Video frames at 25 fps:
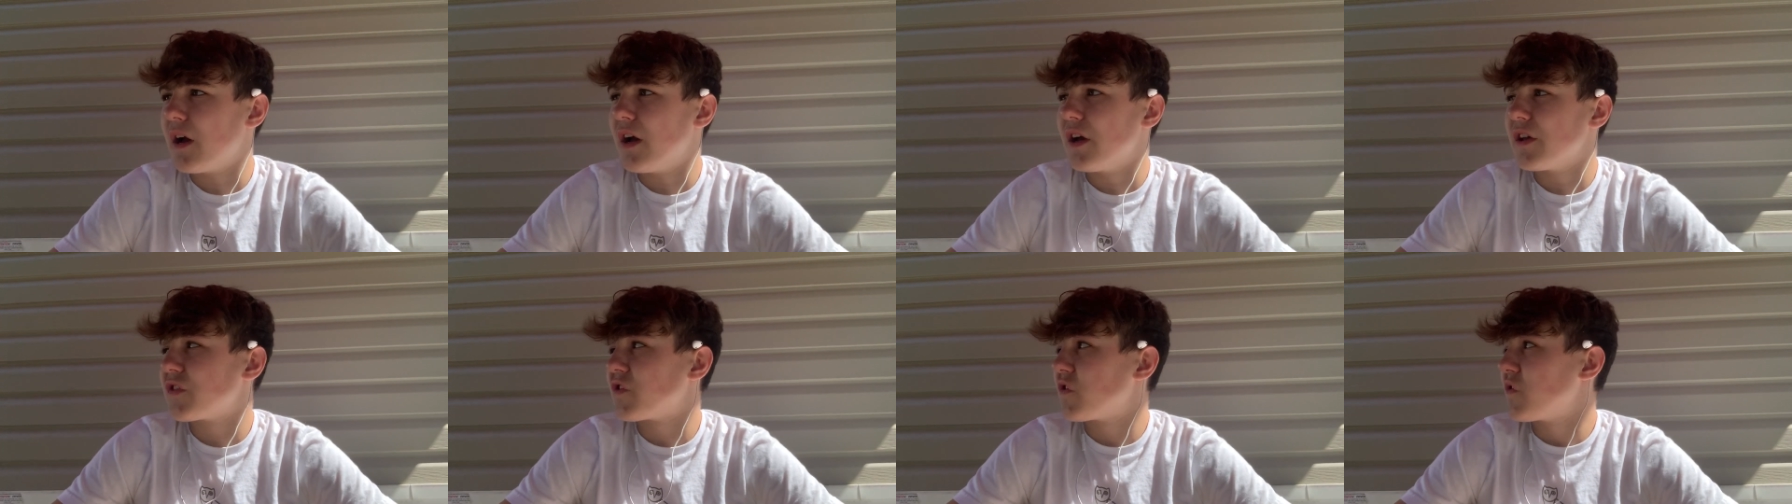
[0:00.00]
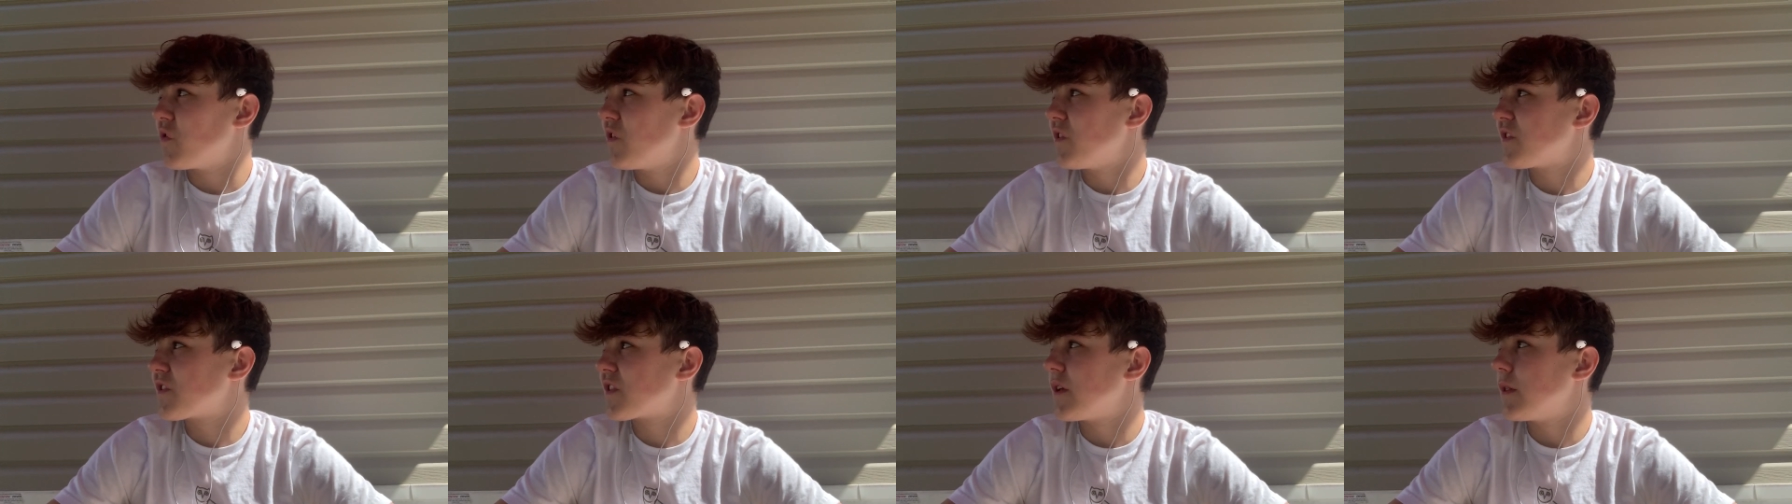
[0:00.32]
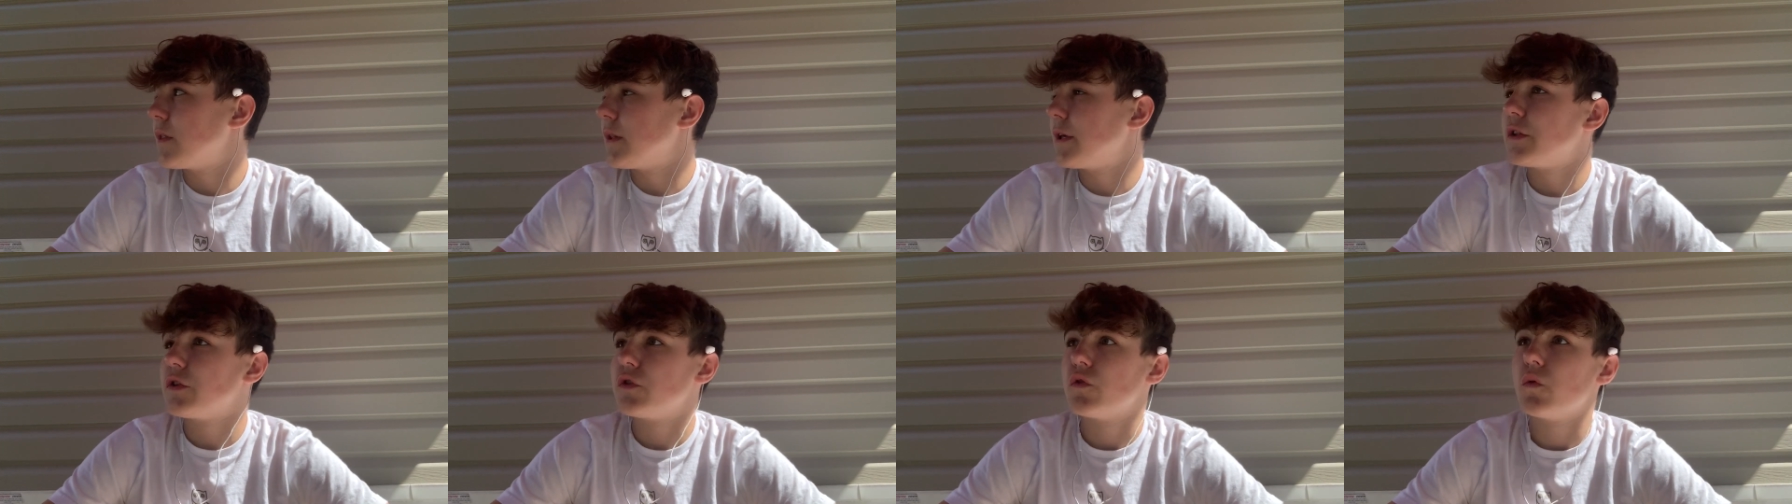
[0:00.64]
So this can
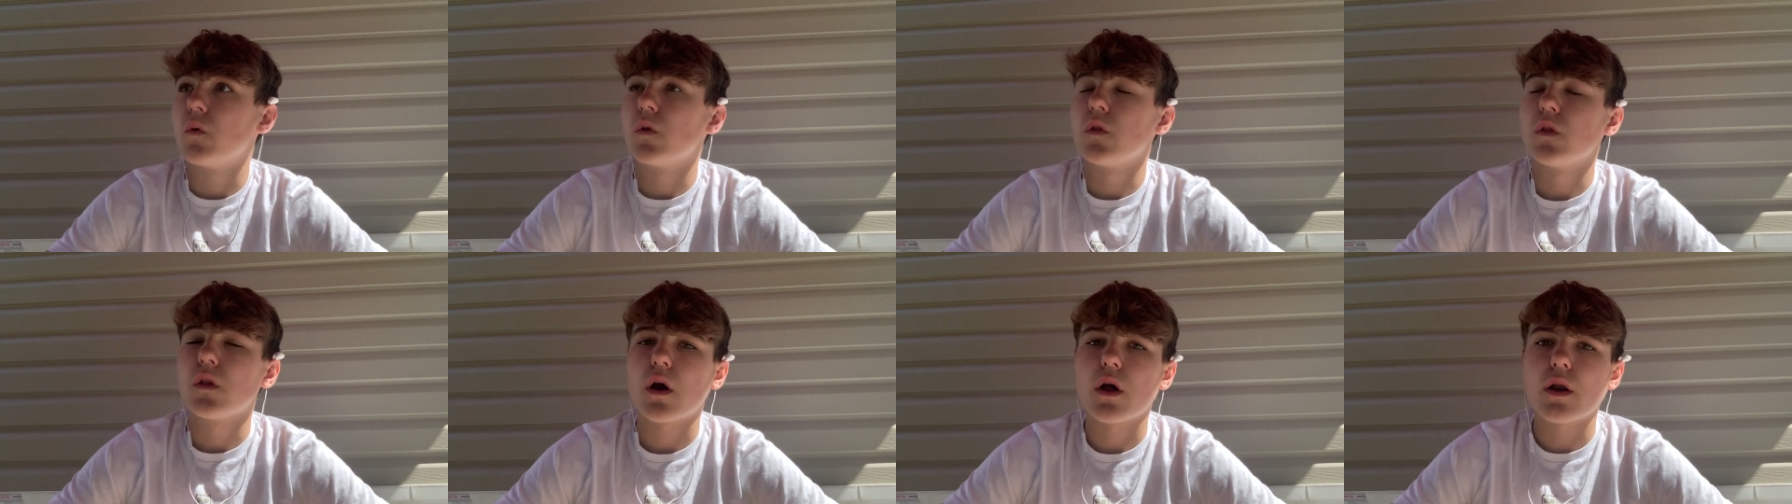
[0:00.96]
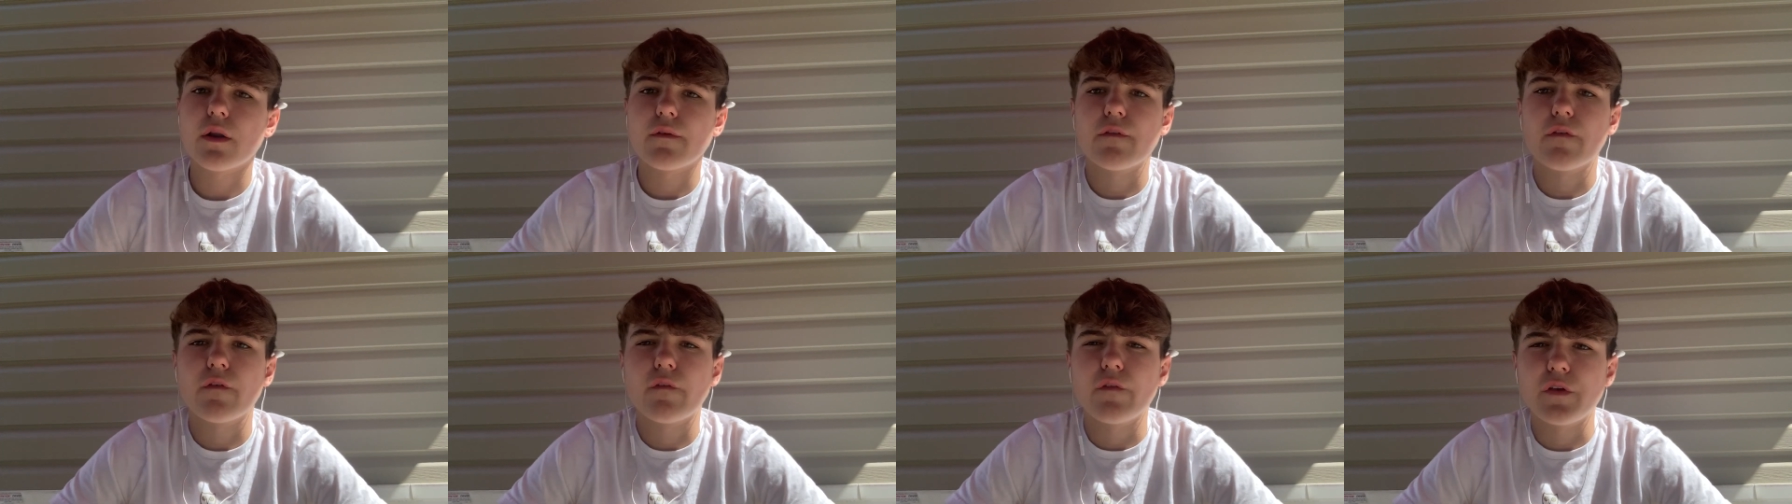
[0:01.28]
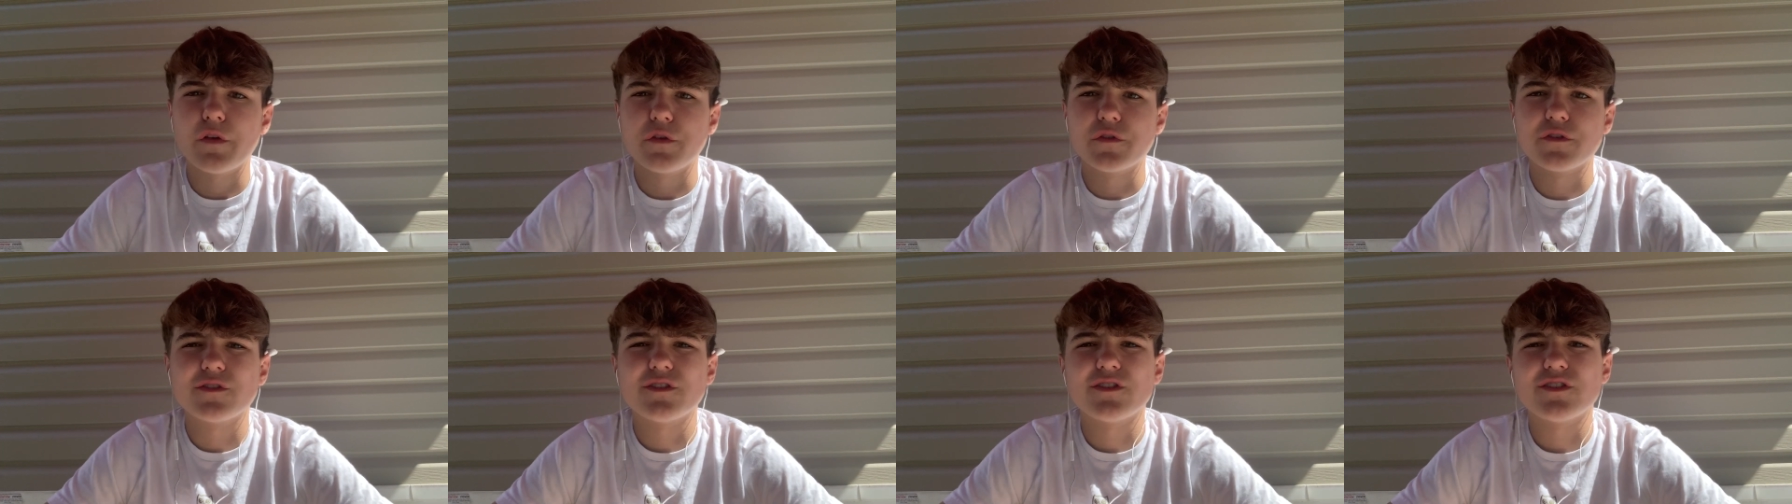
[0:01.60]
lead to a lot of
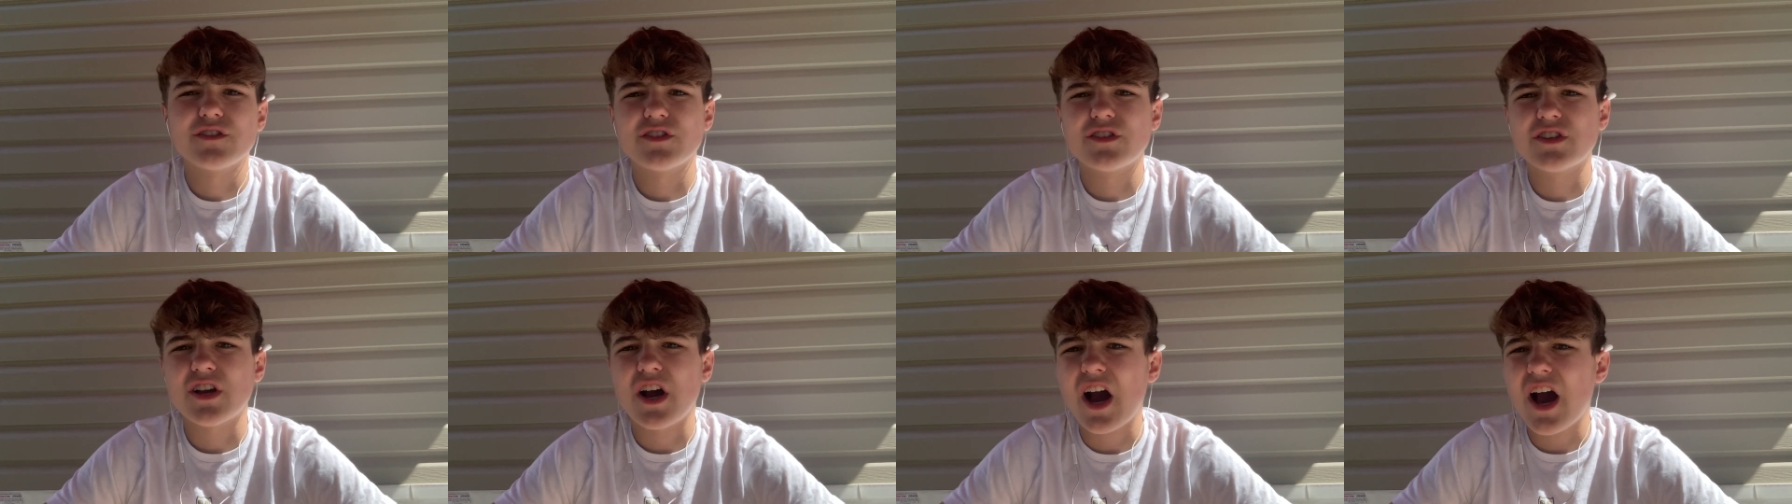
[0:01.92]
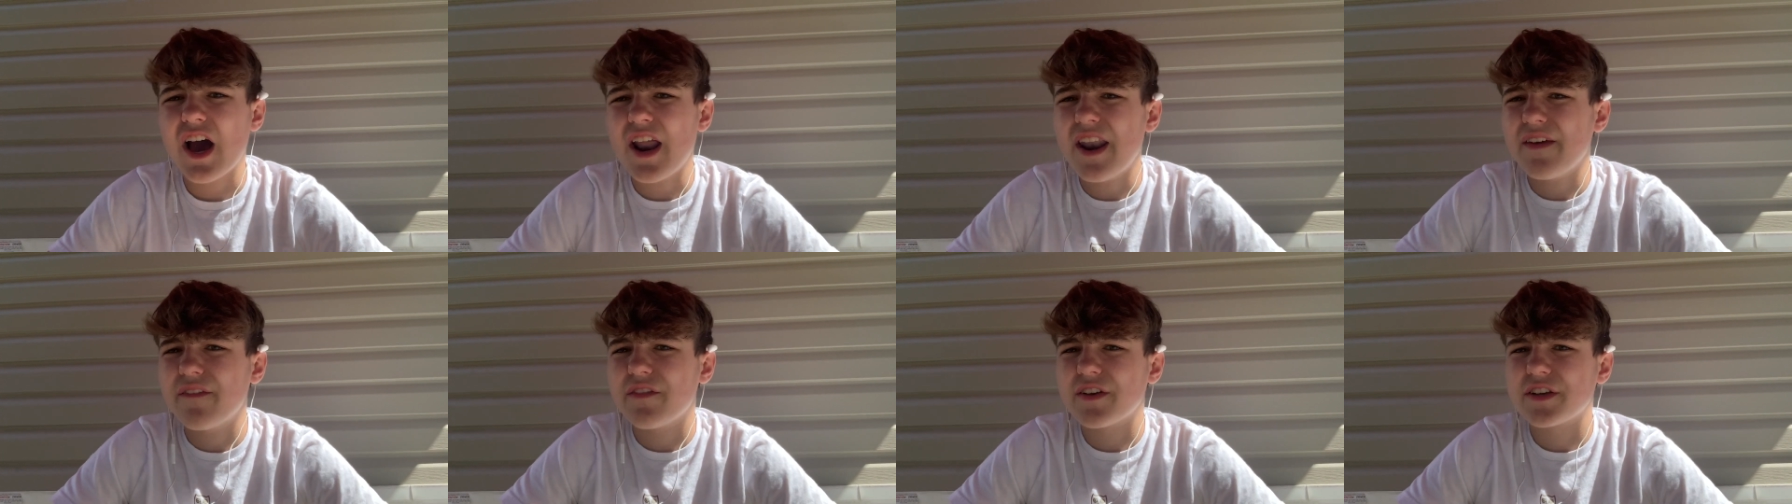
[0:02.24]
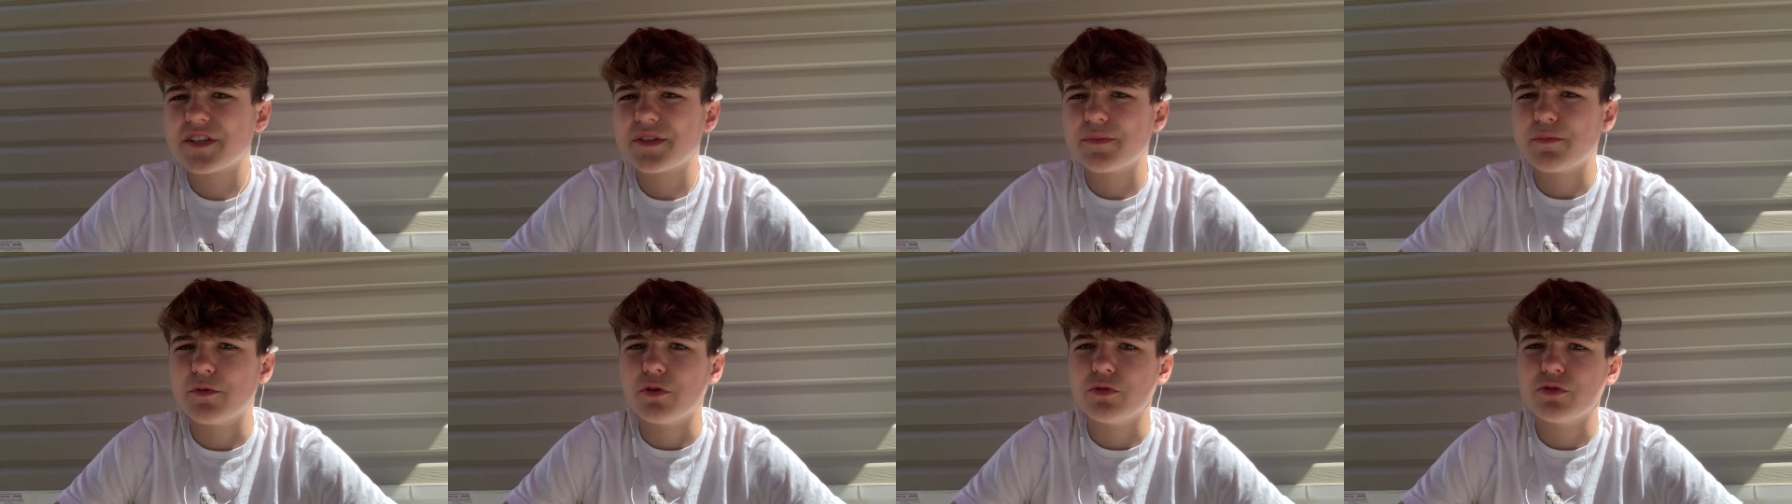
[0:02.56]
reviews, ton of
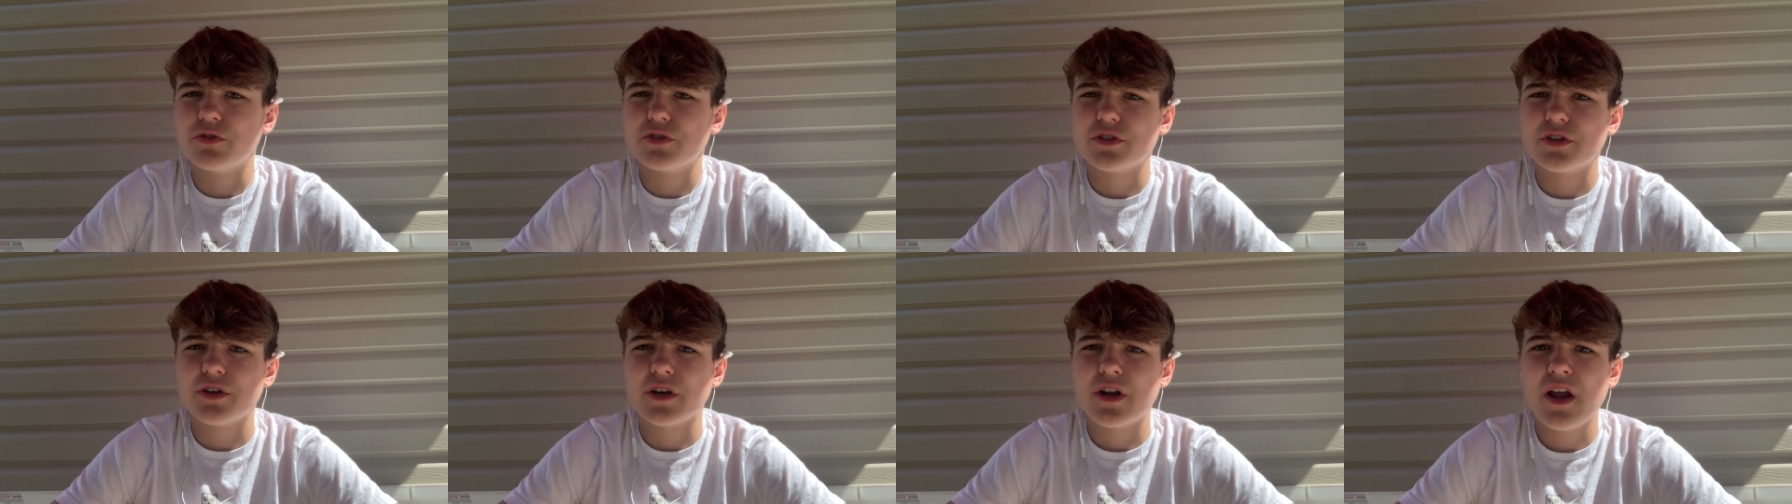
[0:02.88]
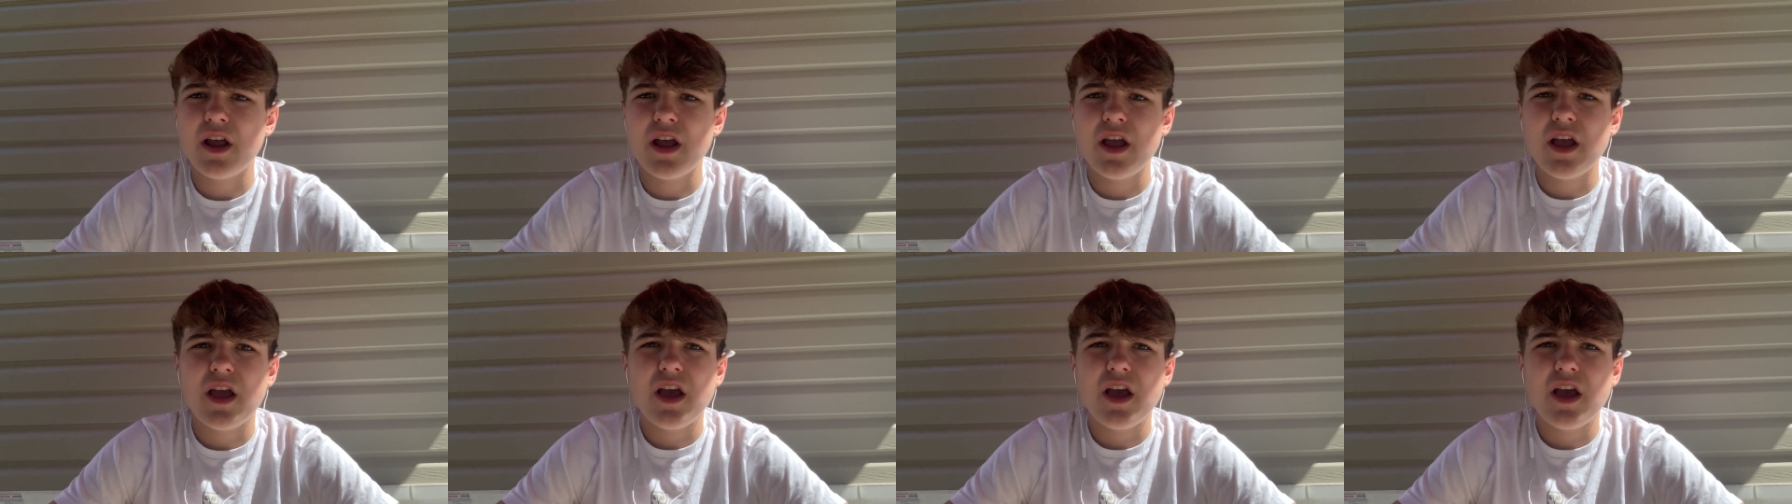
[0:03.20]
exposure,